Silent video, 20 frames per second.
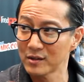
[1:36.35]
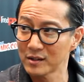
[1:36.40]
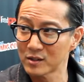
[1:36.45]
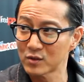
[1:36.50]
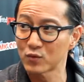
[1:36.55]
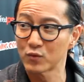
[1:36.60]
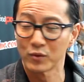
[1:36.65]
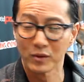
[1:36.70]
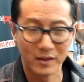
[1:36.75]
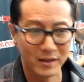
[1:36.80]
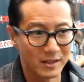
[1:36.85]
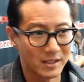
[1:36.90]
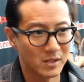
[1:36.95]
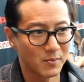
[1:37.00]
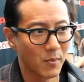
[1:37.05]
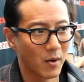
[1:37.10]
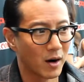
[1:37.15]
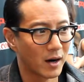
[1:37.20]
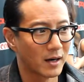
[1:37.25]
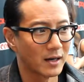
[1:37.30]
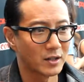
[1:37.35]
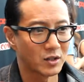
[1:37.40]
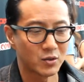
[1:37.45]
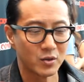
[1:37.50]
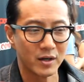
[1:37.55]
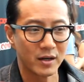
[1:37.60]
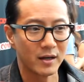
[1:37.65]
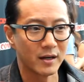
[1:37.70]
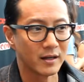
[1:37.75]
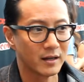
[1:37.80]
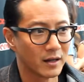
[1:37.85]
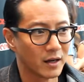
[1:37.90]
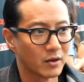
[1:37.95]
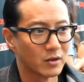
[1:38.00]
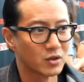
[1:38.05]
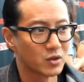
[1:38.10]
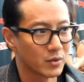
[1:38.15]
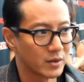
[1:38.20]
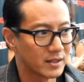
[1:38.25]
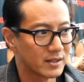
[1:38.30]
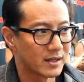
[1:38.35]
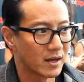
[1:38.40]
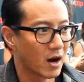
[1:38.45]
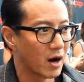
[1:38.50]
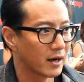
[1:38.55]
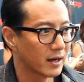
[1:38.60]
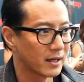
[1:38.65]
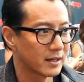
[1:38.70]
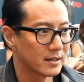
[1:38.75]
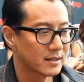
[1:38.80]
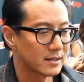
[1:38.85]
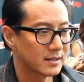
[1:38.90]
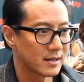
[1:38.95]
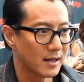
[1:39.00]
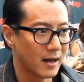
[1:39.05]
It's really smart. It treats the audience